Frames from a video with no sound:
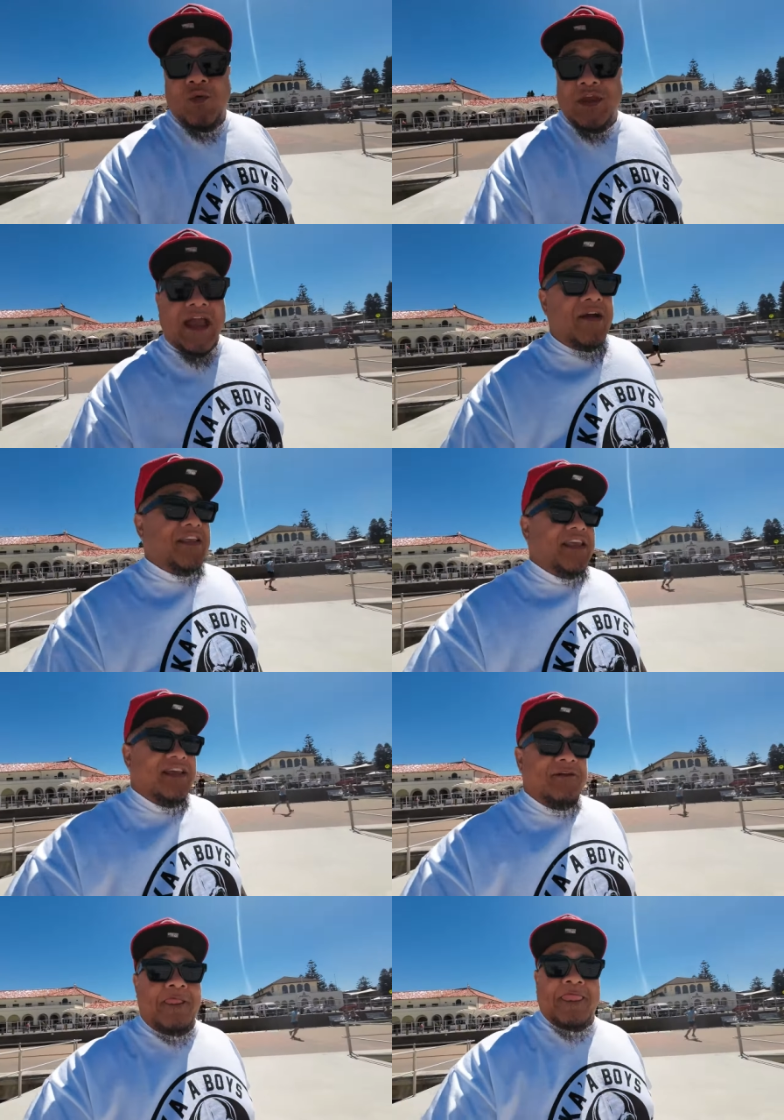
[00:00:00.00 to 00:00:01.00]
We out here.
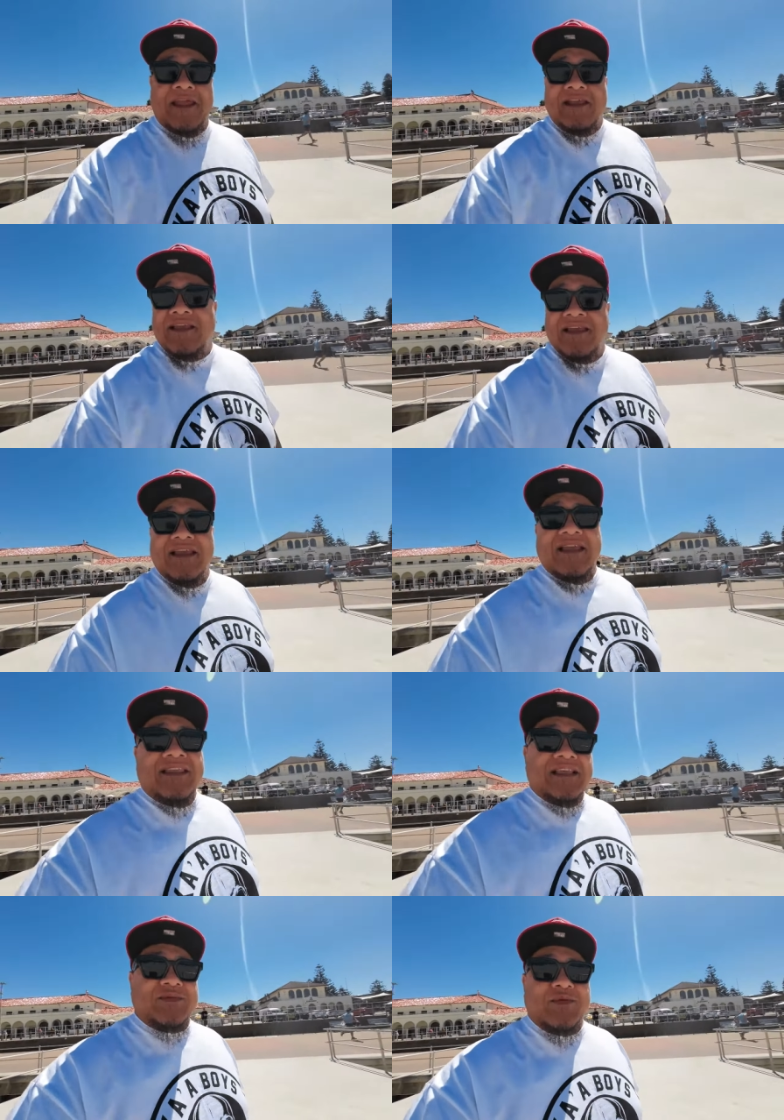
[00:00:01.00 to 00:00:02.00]

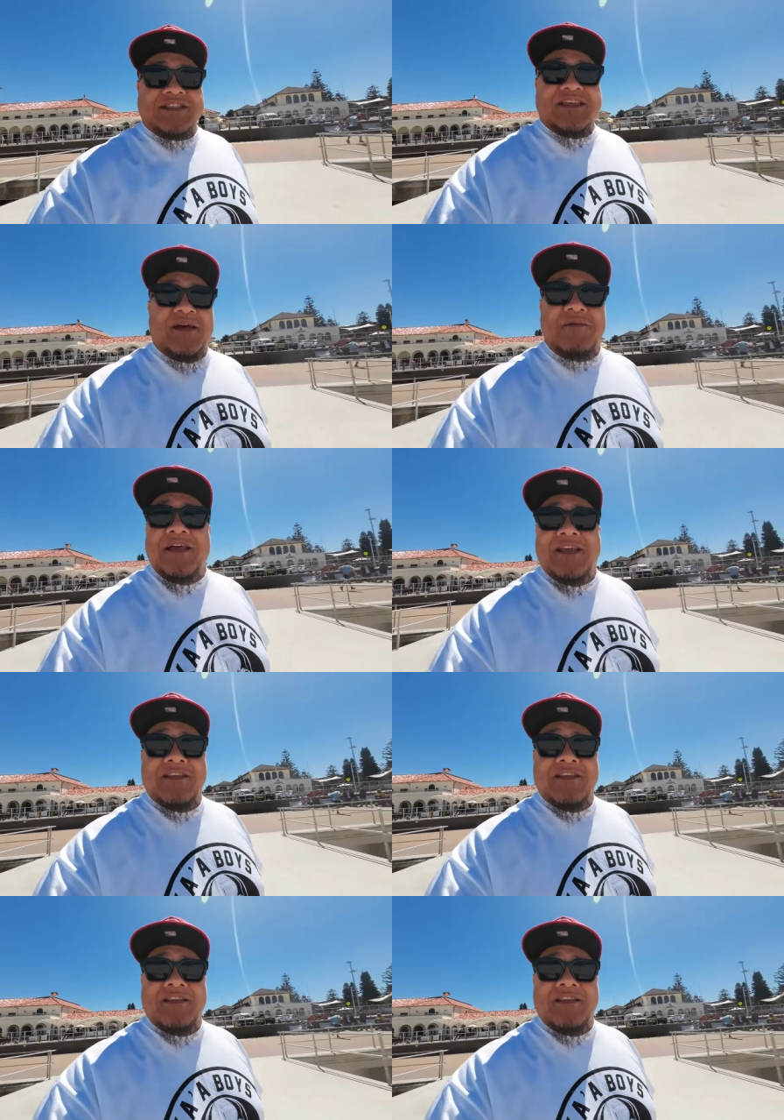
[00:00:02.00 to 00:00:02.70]
That's what's up.